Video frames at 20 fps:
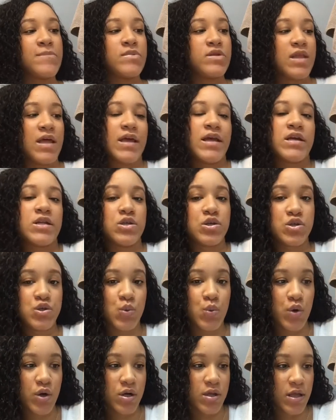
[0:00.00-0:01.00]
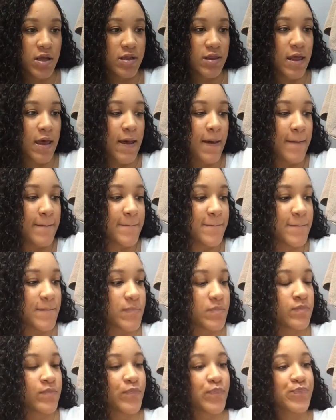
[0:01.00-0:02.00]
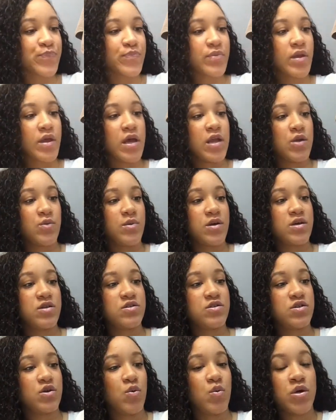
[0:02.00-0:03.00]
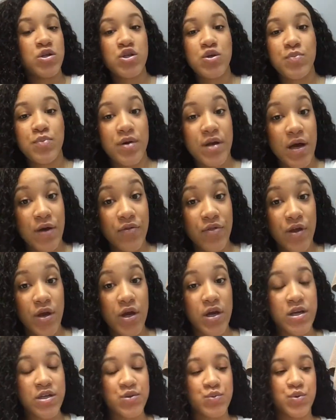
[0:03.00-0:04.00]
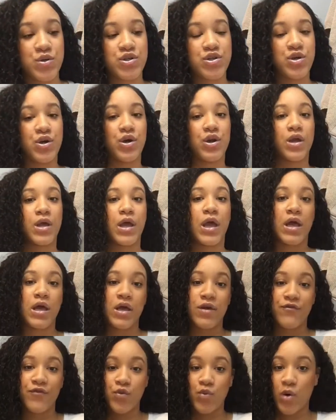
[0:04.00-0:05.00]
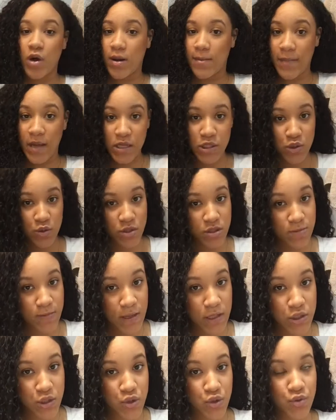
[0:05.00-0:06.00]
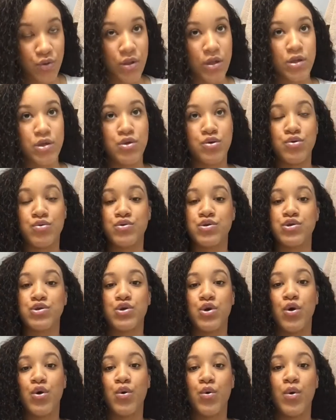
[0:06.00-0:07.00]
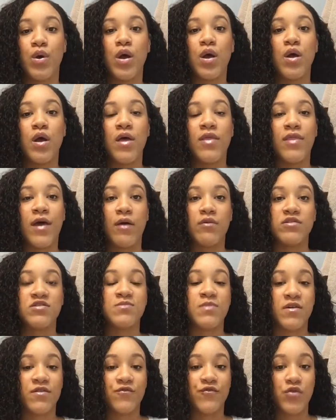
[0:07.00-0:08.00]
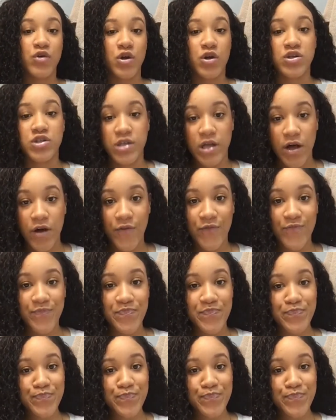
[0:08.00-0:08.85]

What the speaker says: Like, it doesn't work like that. Anyway, so what you put out there is what you're gonna get. If you want a man to respect you, then you show that respect for yourself,